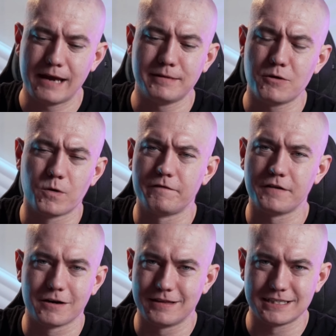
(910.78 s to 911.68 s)
AMD would have
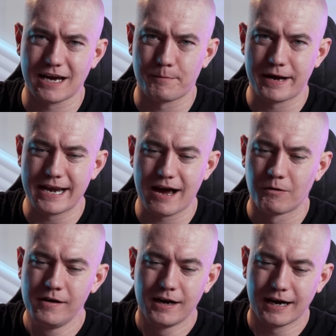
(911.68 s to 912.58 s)
figured this out by
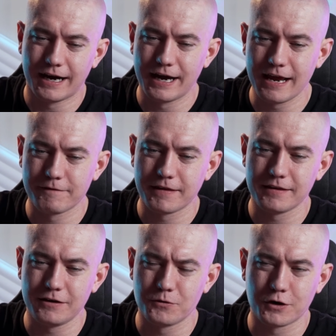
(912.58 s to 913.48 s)
now. Uh, if
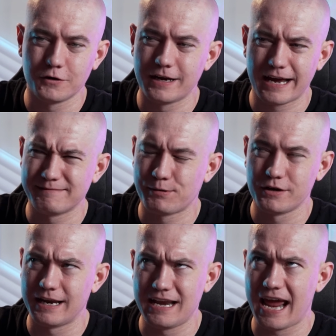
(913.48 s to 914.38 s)
you could
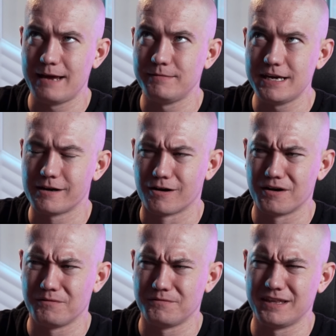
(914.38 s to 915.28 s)
put an AMD
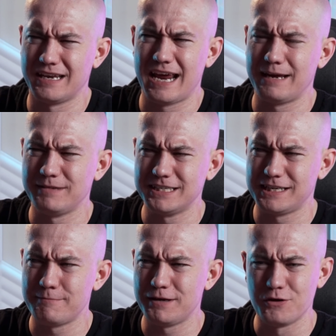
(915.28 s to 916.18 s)
card with an AMD
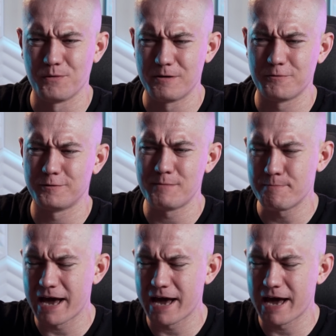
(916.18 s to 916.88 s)
CPU, it would be